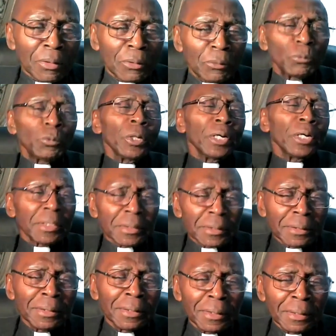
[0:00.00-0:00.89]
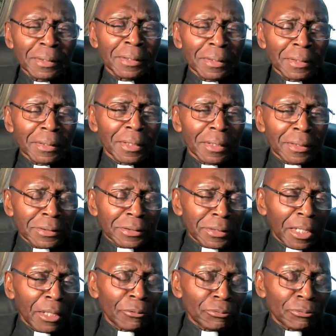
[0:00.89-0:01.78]
with and
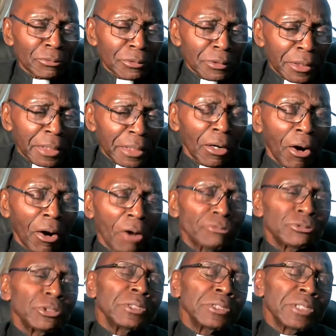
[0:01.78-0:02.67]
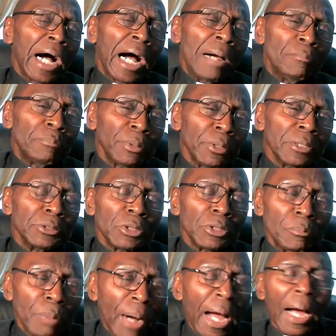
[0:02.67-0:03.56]
stuff can oftentimes pull
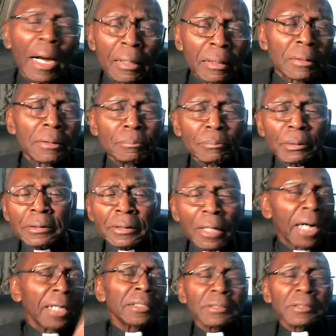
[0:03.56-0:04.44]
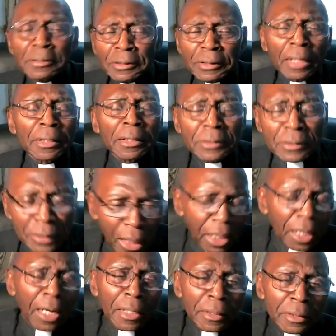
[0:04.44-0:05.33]
you back. But God is a jealous
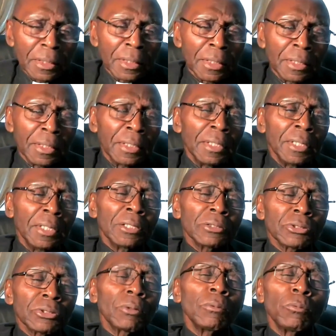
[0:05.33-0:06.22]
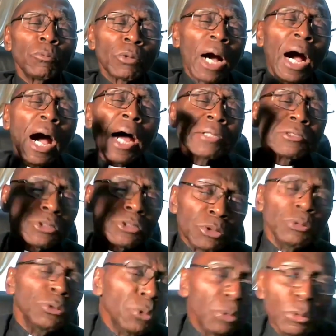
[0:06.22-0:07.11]
God. So God
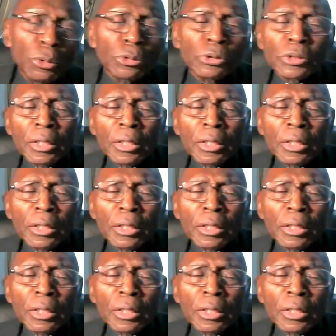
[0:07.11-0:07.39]
used